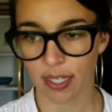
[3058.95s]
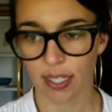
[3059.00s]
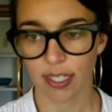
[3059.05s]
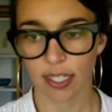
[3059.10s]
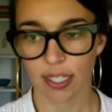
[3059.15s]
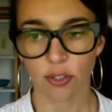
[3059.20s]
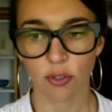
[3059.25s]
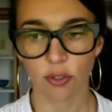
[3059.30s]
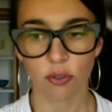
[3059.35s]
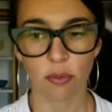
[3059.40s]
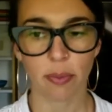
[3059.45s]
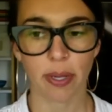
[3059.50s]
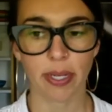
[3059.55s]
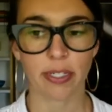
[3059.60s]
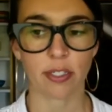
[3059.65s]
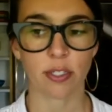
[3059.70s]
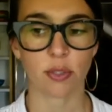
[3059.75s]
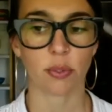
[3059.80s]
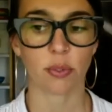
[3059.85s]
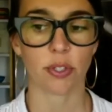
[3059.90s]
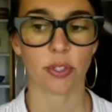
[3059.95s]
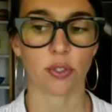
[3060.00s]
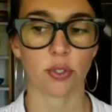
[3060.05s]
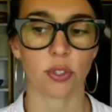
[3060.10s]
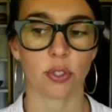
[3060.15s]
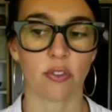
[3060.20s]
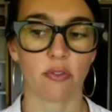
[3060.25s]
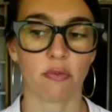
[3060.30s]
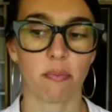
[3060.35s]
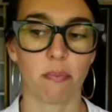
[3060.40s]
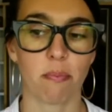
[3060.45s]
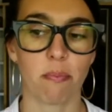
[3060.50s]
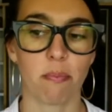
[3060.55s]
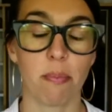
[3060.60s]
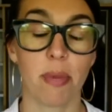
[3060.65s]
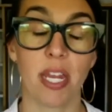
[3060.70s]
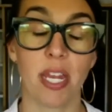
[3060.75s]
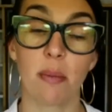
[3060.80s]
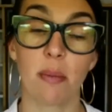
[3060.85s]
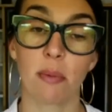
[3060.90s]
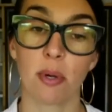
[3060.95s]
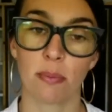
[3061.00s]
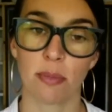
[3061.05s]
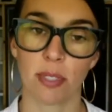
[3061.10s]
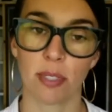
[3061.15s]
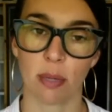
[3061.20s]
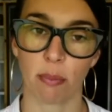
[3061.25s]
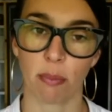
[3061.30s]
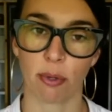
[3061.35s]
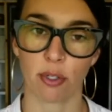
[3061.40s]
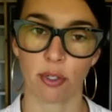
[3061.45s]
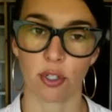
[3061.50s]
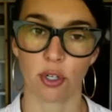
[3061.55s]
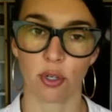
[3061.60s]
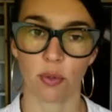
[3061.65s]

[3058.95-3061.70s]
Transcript: Can you remind us what the sort of minimum temperature